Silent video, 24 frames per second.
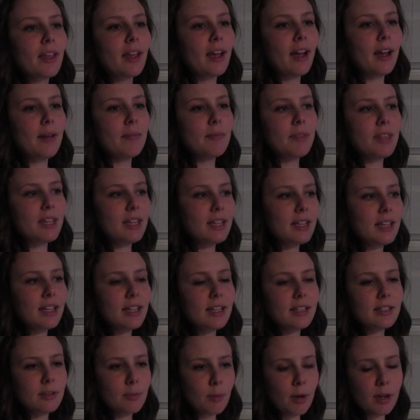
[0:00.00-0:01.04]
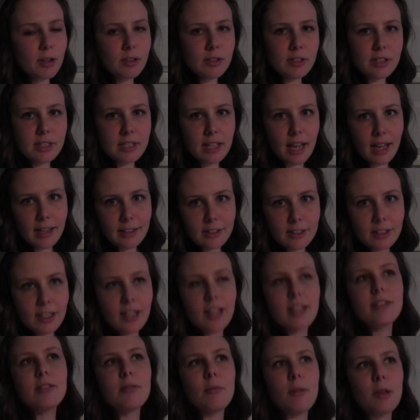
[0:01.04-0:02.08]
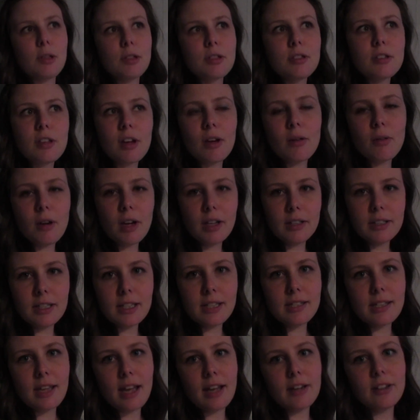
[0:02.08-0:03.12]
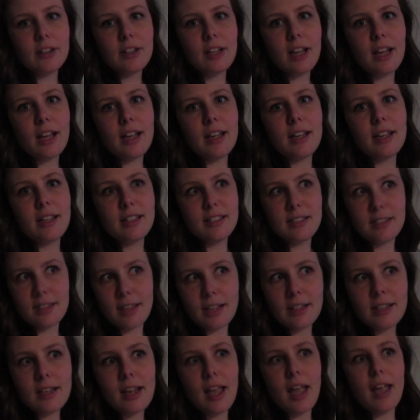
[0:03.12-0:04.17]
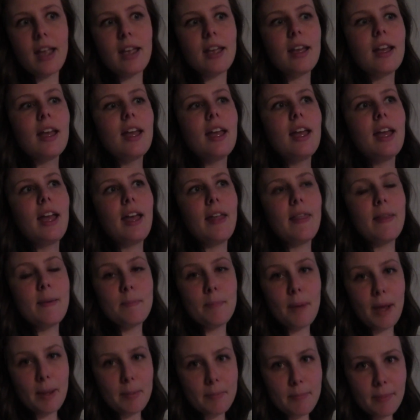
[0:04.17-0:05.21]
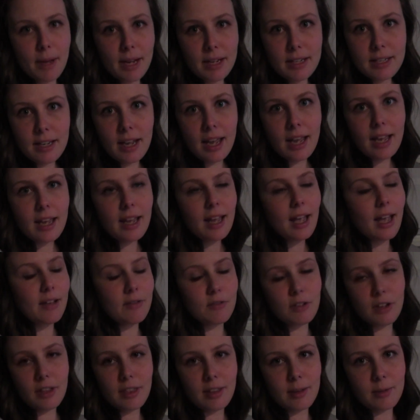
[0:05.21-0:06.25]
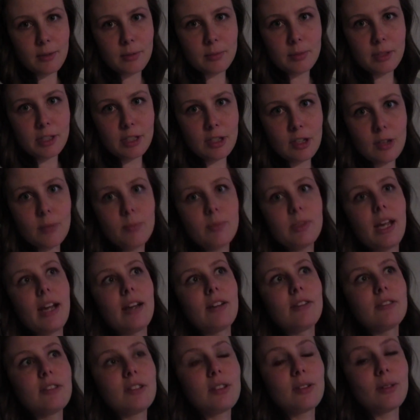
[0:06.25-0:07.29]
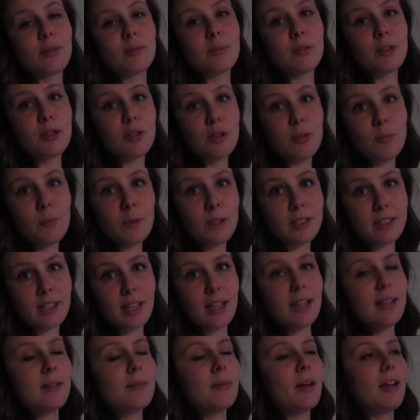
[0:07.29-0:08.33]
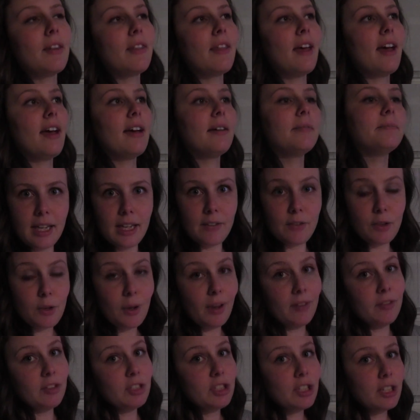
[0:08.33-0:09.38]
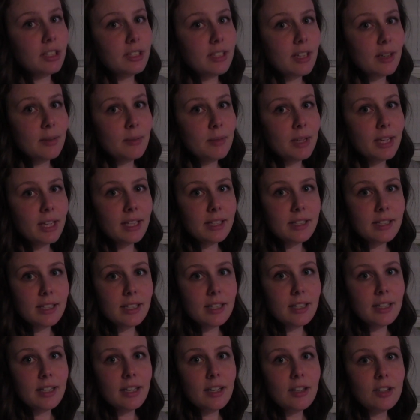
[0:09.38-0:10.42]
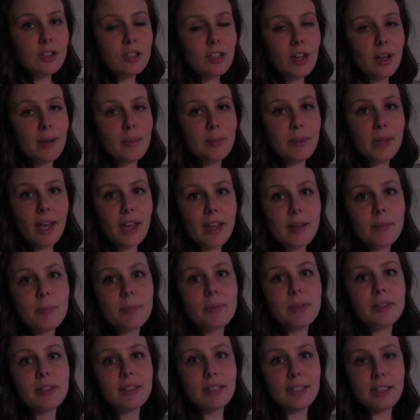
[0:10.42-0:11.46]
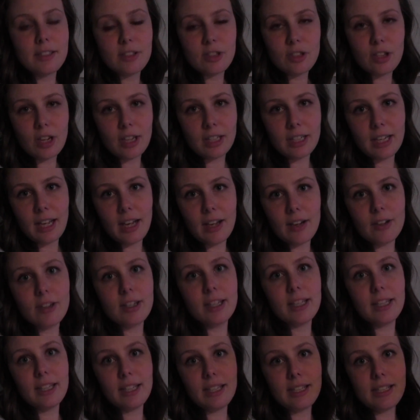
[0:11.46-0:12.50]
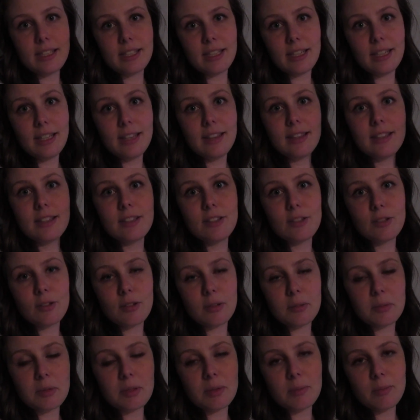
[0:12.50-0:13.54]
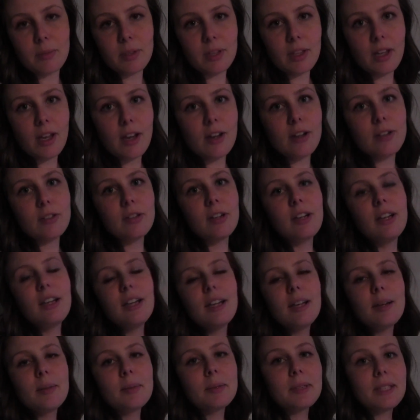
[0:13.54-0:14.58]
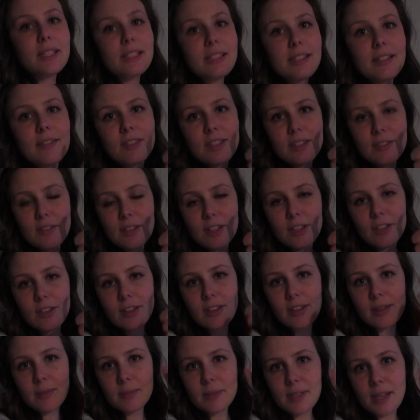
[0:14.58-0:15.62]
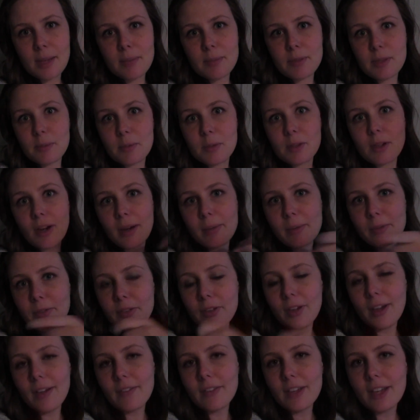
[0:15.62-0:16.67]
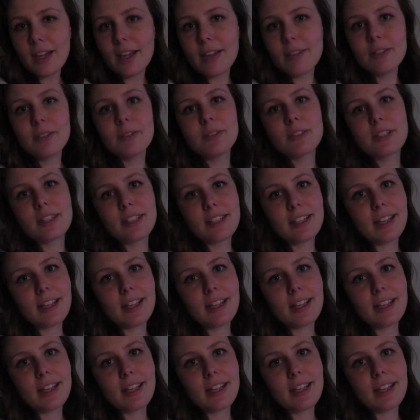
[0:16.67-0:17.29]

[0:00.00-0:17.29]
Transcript: I'm thinking tomorrow's Saturday, so I'll sew all day Saturday and Sunday, and then by Monday everything will be shipped out. So I'm super excited about that. If you haven't checked out my Etsy shop yet, please check it out. It is in the description below. Please give this video a thumbs up, subscribe if you haven't, and we will see